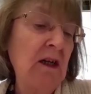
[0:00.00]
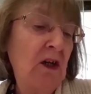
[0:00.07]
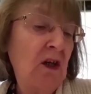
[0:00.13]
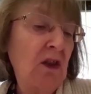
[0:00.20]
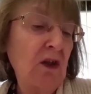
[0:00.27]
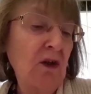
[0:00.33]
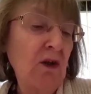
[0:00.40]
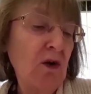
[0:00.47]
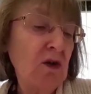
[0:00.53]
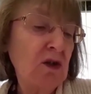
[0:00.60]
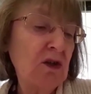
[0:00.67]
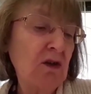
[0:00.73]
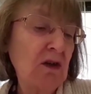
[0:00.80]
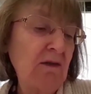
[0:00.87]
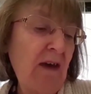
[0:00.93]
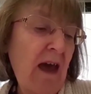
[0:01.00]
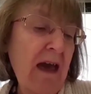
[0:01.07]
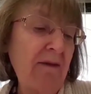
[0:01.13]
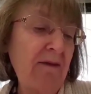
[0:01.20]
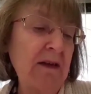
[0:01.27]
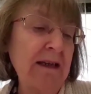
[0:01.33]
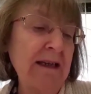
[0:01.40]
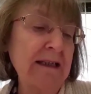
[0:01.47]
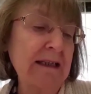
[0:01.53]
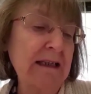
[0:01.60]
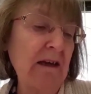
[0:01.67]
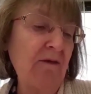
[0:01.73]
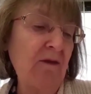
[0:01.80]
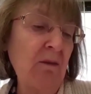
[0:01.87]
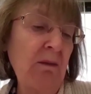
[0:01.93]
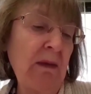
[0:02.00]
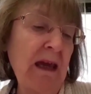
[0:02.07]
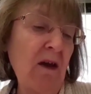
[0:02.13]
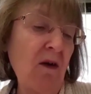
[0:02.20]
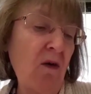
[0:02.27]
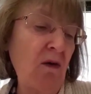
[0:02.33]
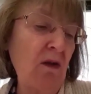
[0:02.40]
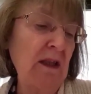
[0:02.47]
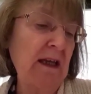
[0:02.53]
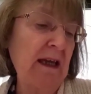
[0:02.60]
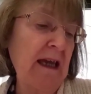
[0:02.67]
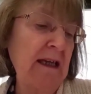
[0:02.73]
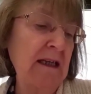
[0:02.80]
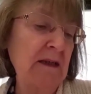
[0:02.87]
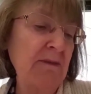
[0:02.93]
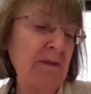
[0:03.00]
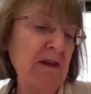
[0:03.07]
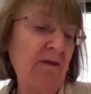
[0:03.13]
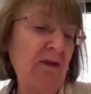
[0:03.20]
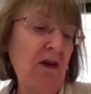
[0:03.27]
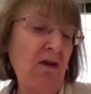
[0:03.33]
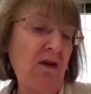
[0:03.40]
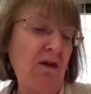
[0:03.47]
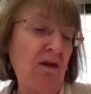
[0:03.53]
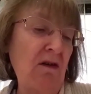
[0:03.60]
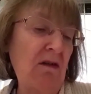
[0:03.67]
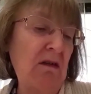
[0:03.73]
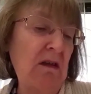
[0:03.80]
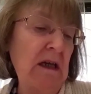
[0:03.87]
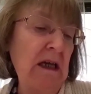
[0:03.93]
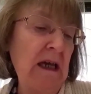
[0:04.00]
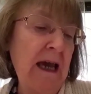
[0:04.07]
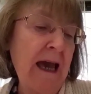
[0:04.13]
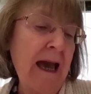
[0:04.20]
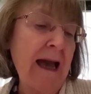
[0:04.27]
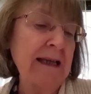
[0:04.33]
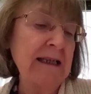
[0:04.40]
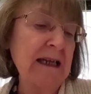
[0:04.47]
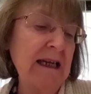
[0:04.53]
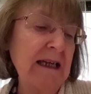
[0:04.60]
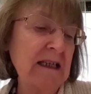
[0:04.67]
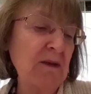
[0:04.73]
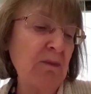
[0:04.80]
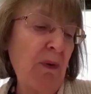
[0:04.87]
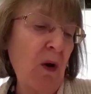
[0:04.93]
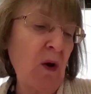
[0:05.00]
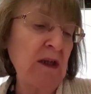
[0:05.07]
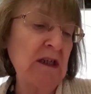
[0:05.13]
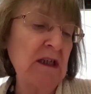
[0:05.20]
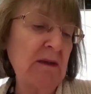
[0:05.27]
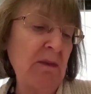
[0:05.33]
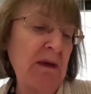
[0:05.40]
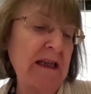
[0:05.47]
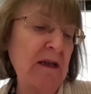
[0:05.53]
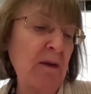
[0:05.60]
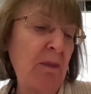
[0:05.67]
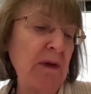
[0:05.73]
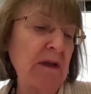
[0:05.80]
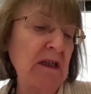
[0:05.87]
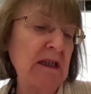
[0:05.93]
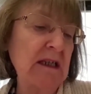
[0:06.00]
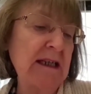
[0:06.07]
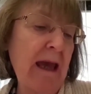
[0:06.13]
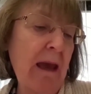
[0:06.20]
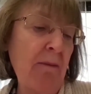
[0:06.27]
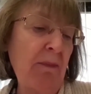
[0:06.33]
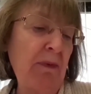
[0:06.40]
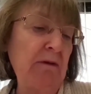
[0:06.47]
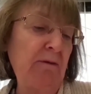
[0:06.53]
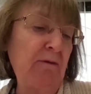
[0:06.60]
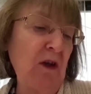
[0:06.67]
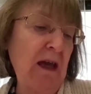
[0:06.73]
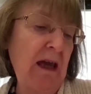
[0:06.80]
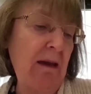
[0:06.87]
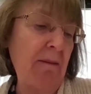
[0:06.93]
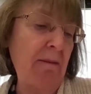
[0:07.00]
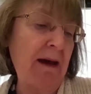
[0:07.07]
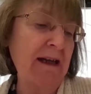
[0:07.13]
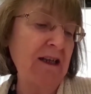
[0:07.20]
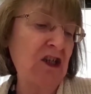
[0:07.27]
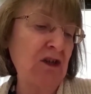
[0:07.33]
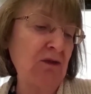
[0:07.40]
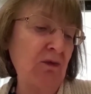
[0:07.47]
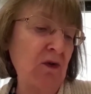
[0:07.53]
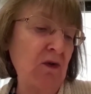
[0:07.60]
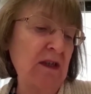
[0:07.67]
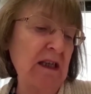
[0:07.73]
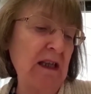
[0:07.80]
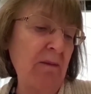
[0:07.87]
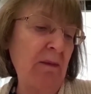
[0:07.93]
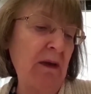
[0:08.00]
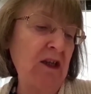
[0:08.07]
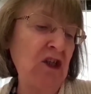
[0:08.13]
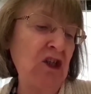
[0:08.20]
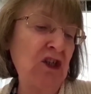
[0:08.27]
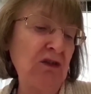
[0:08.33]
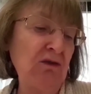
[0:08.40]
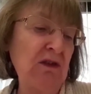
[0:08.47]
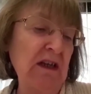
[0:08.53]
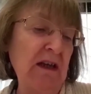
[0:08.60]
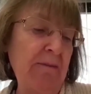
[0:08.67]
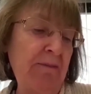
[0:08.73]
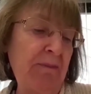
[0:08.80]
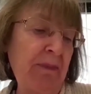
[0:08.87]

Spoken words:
The Lord God of heaven has given me all the kingdoms of the earth, and he has appointed me to build a temple for him at Jerusalem in Judah.